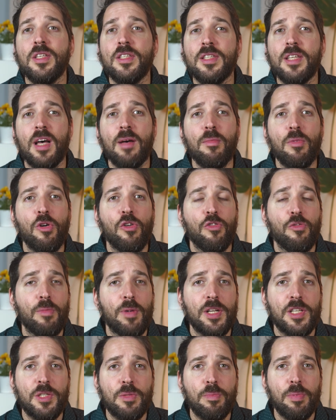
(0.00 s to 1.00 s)
some of
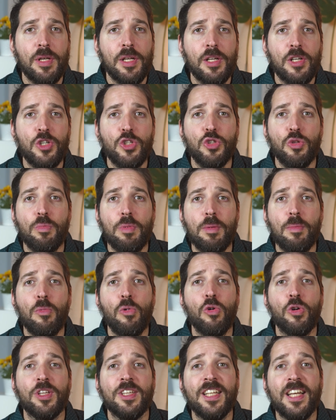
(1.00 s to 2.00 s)
my speakers to be
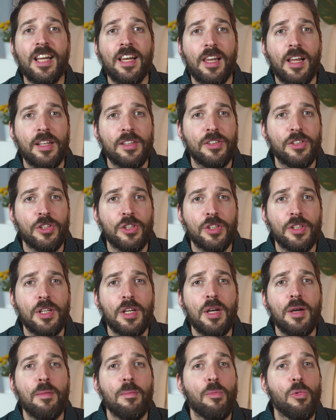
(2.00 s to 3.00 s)
more decluttered,
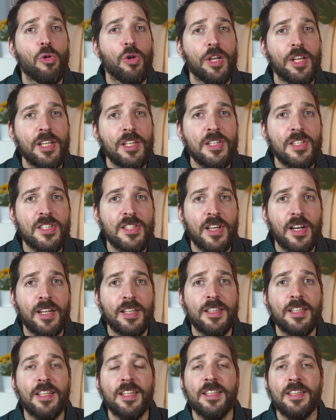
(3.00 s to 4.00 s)
more
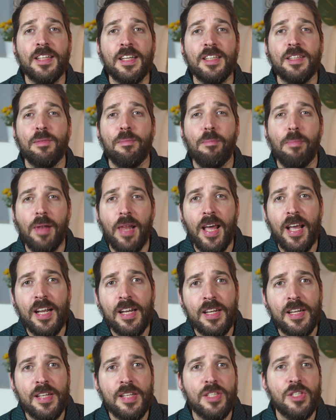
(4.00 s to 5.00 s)
insight in that
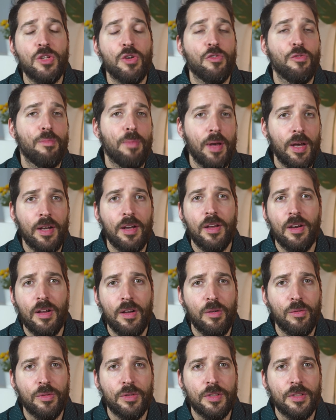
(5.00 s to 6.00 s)
blackness of
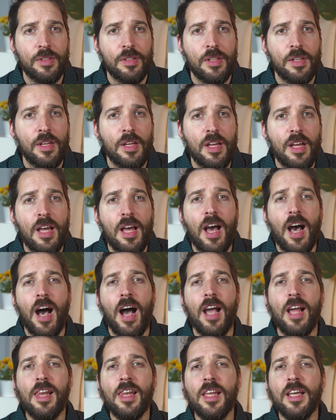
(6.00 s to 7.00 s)
background.
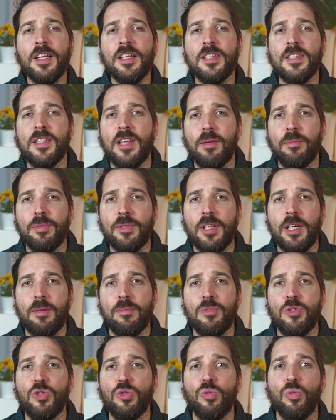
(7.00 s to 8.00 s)
I like
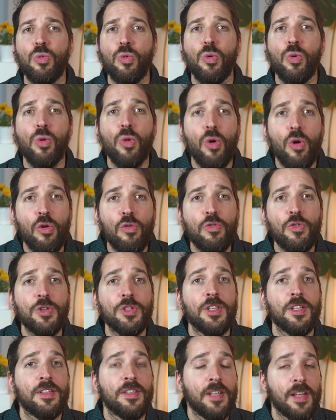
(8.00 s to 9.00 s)
sometimes to lower
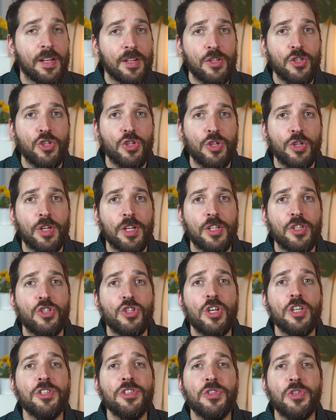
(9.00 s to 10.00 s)
the tension and
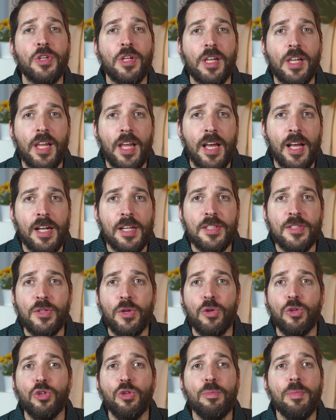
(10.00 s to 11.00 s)
just relax,
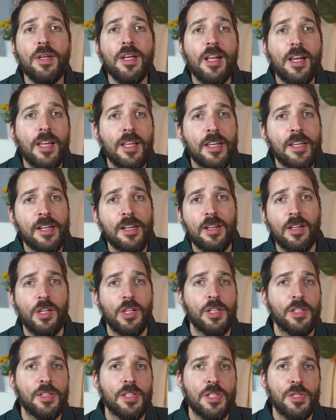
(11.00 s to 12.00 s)
or to be clinical
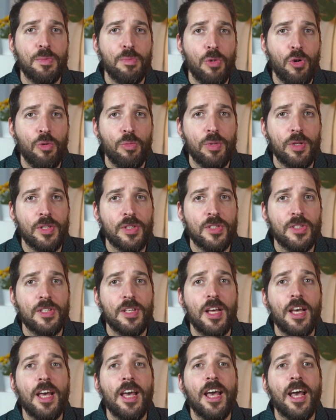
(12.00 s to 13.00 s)
in these moments,
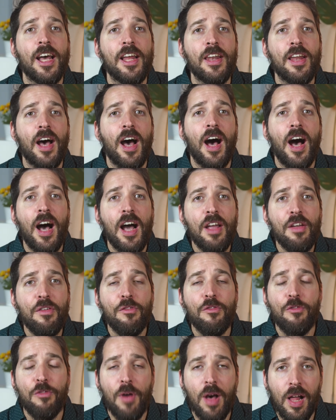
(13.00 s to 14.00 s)
and I
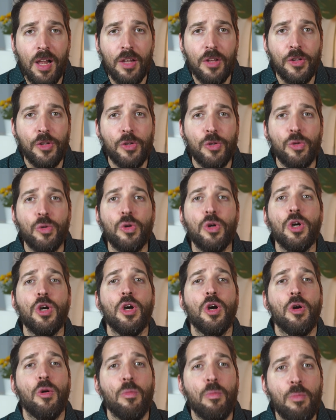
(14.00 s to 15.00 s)
value
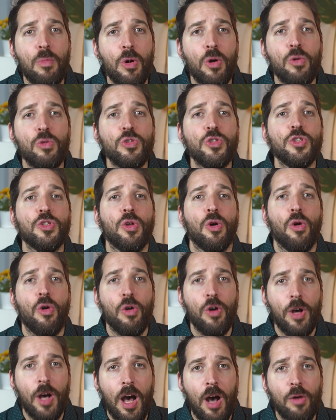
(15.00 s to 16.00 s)
most
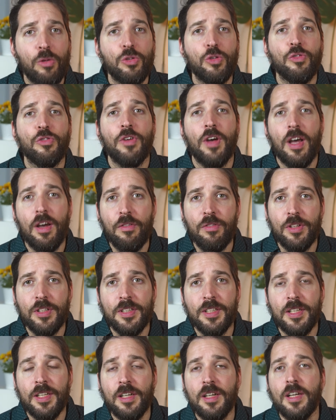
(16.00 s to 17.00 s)
or out of
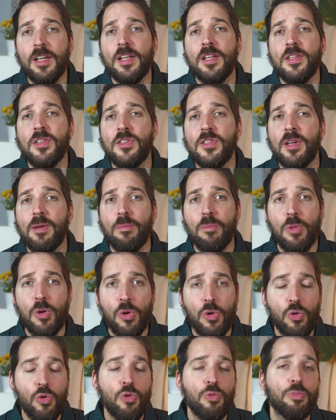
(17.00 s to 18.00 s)
everything some
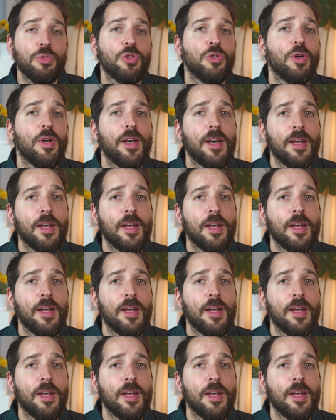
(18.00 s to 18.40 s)
room to